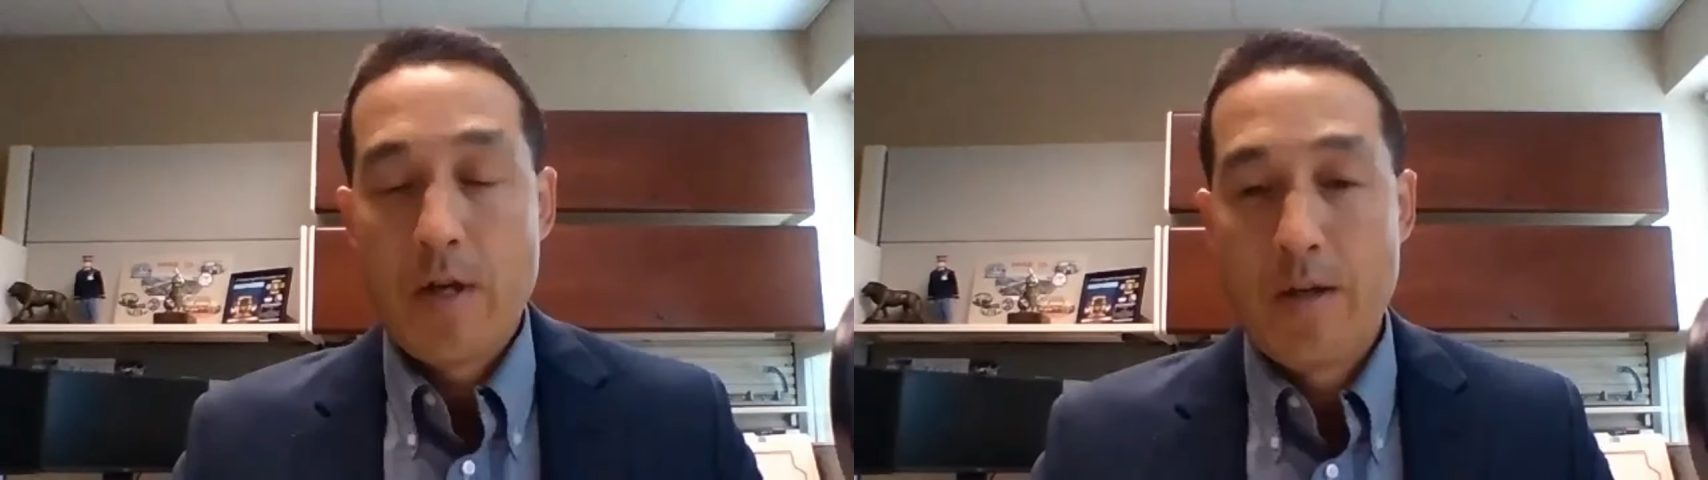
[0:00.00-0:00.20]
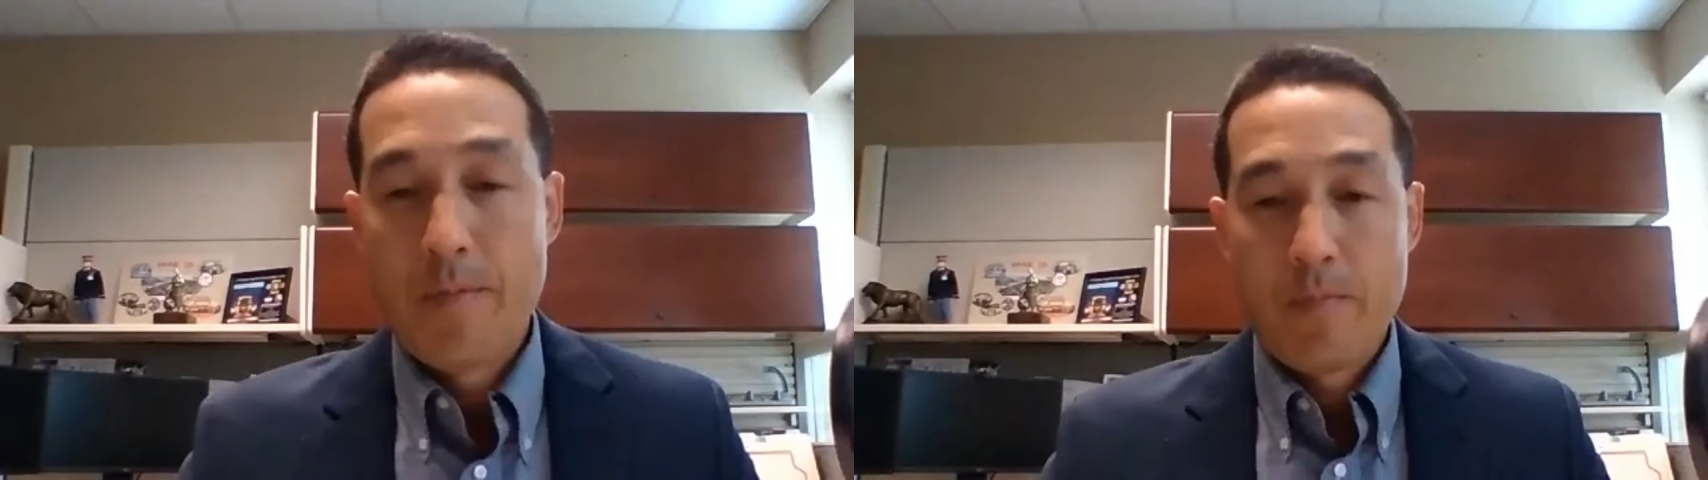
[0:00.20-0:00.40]

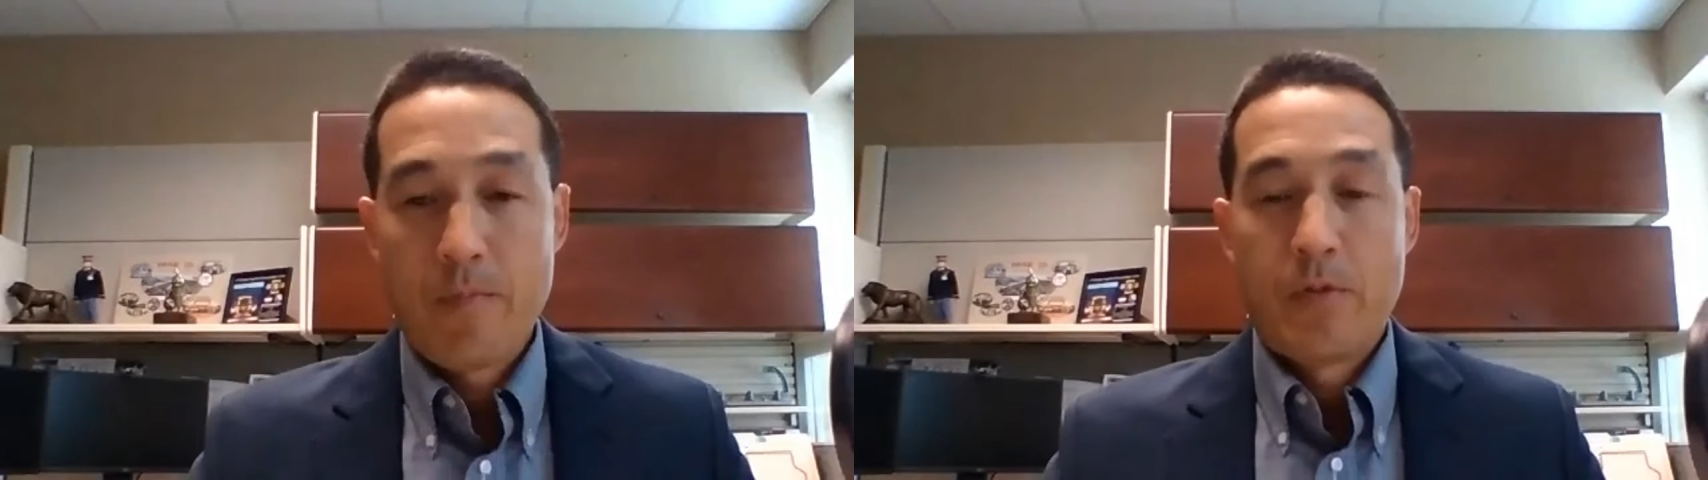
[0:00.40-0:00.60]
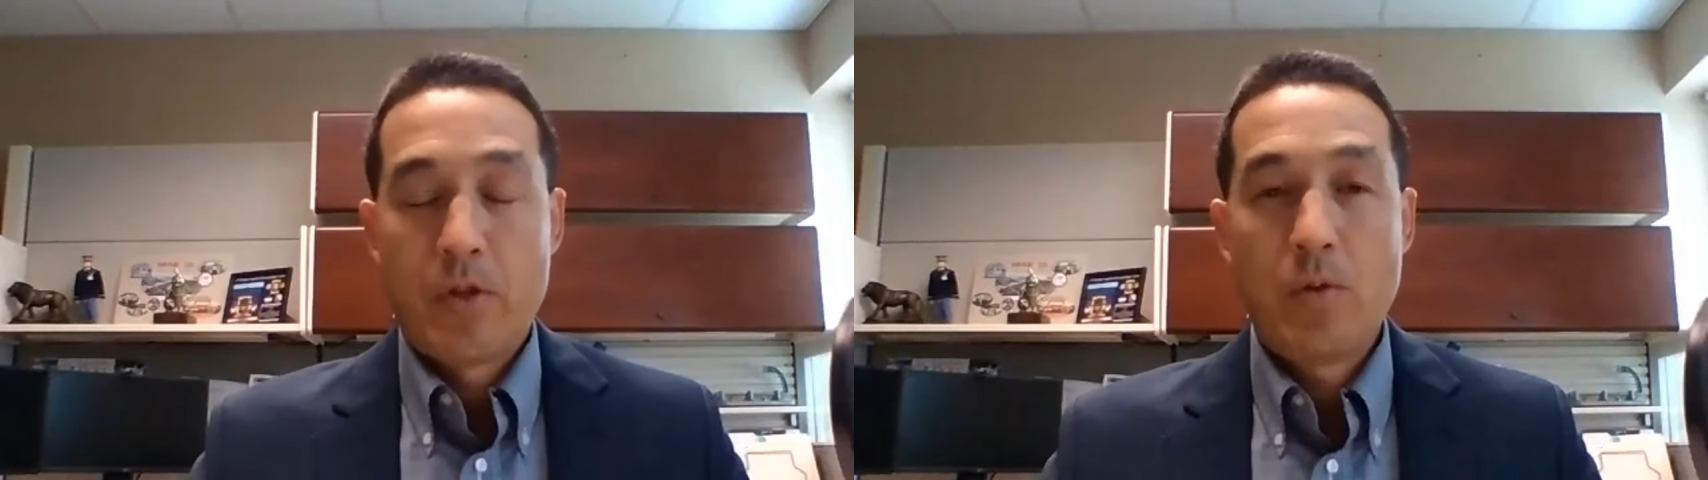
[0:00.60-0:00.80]
Um,
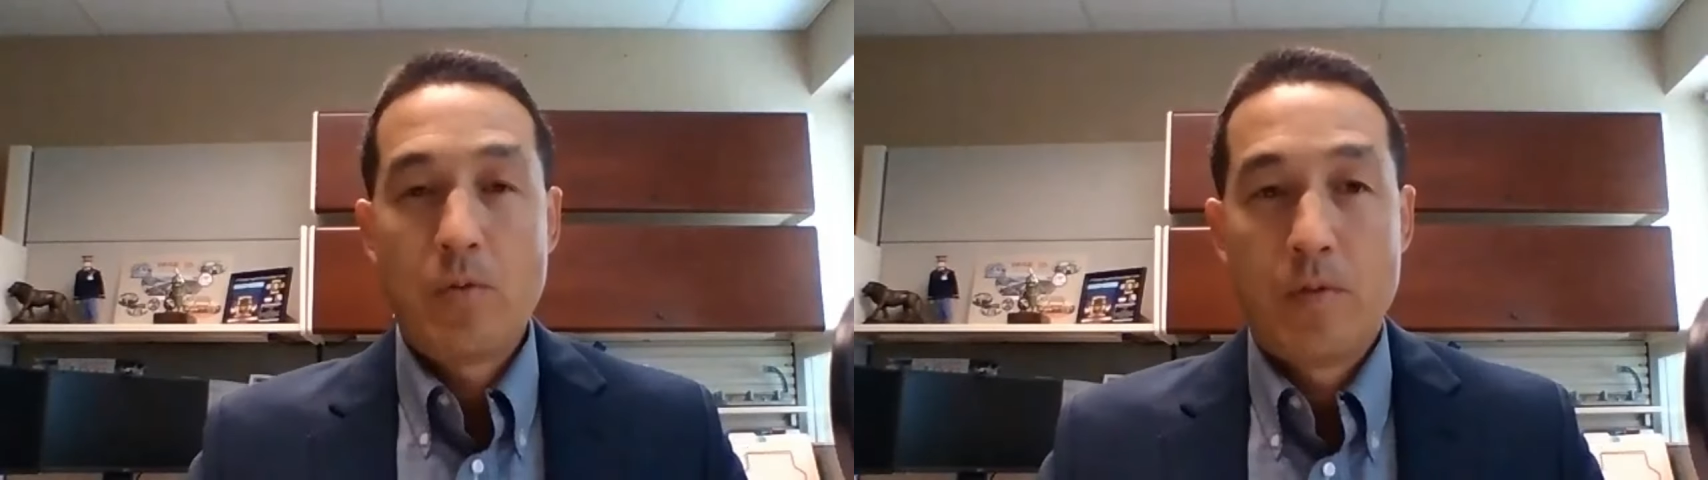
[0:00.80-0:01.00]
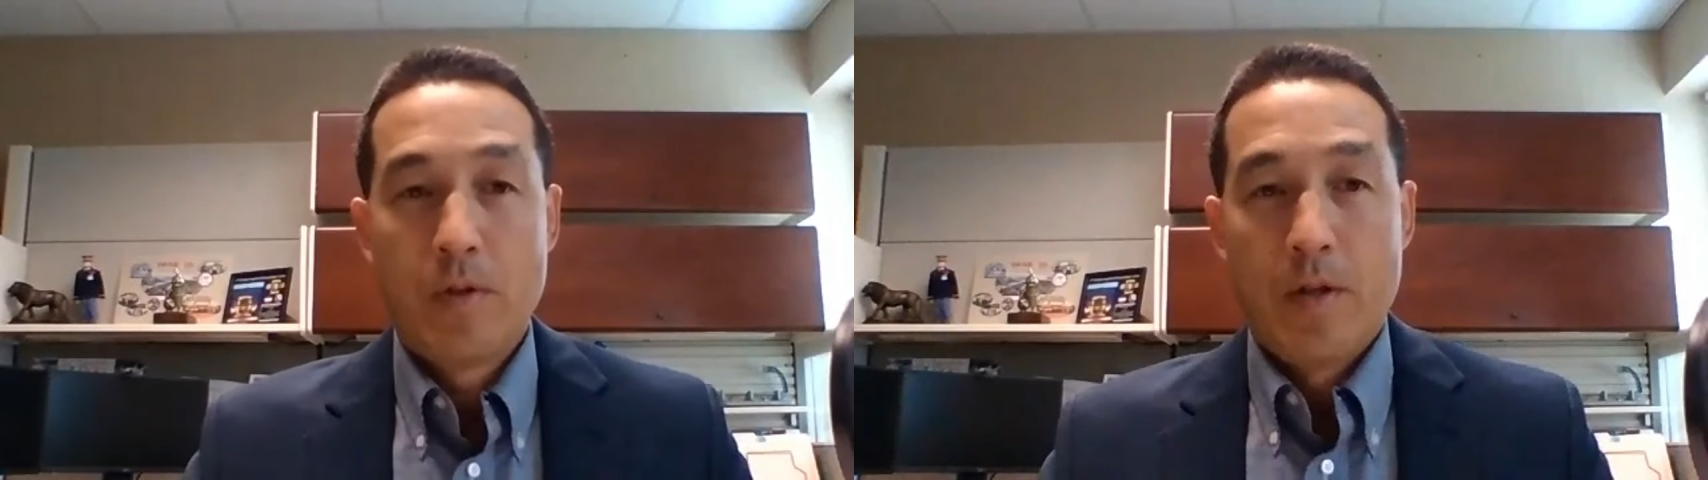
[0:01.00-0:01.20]

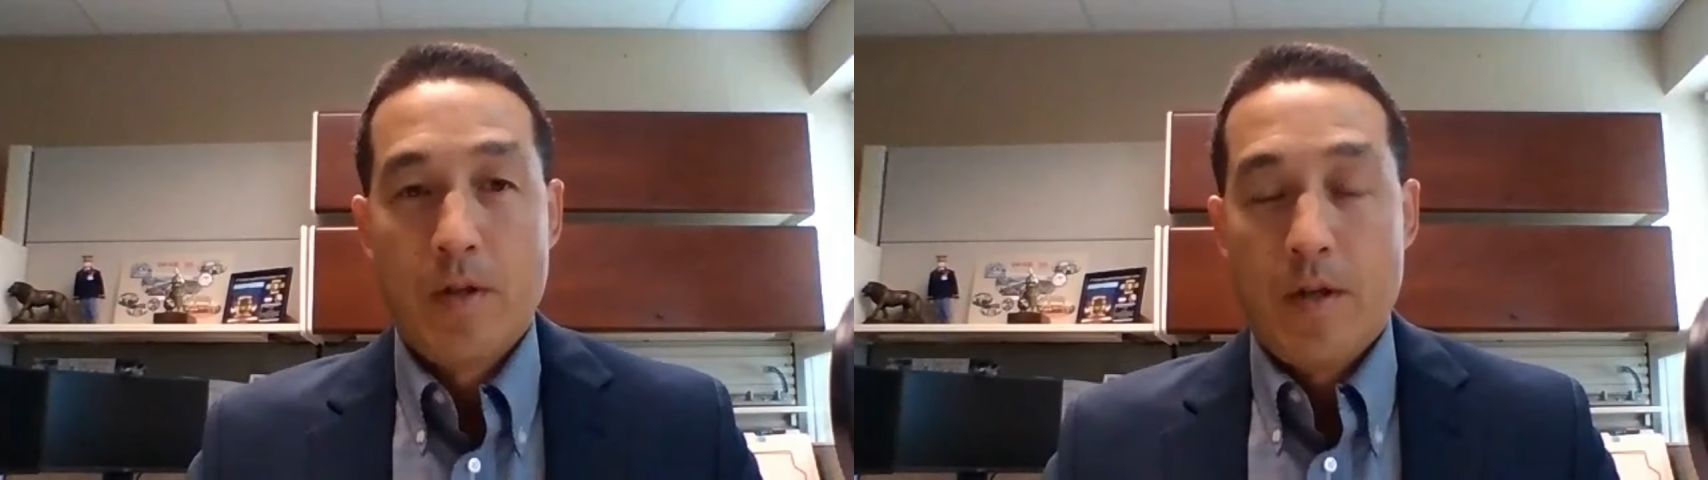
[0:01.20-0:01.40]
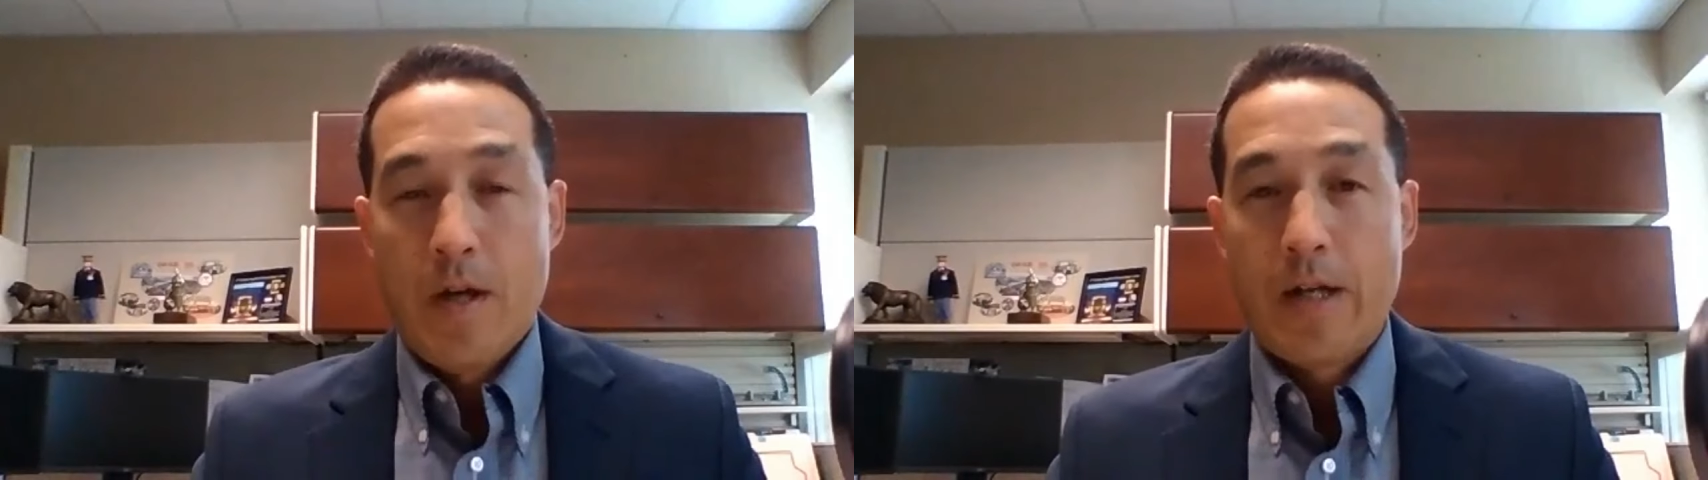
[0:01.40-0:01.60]
so
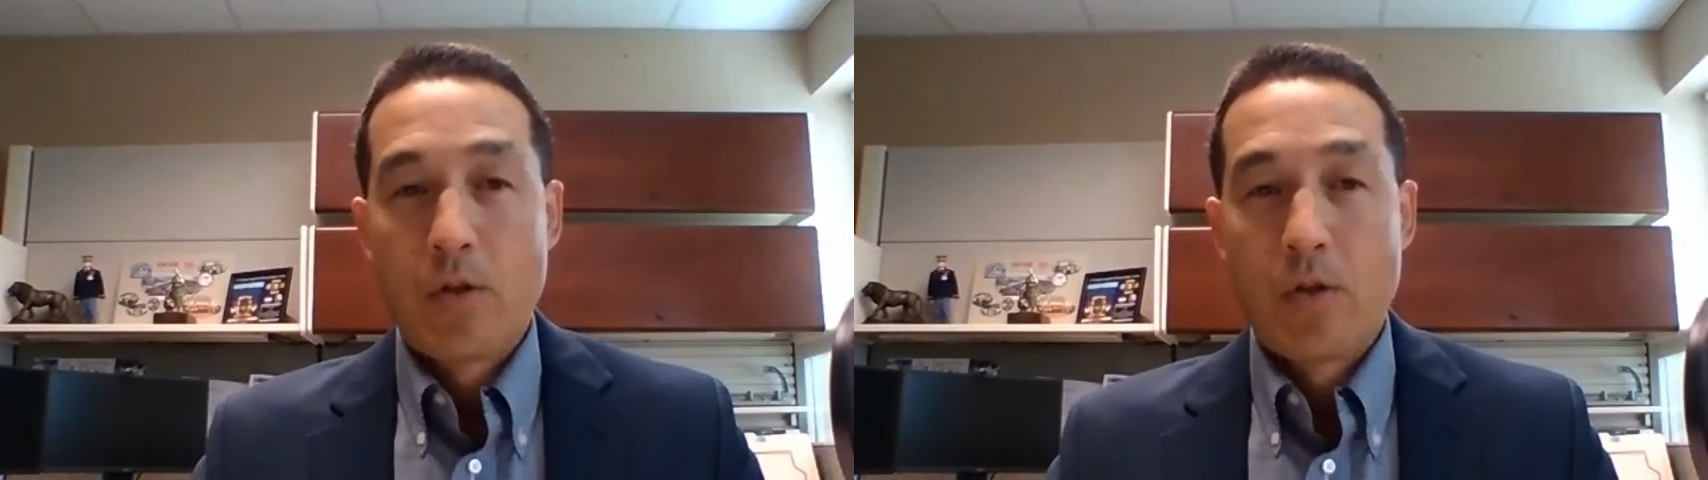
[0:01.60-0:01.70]
I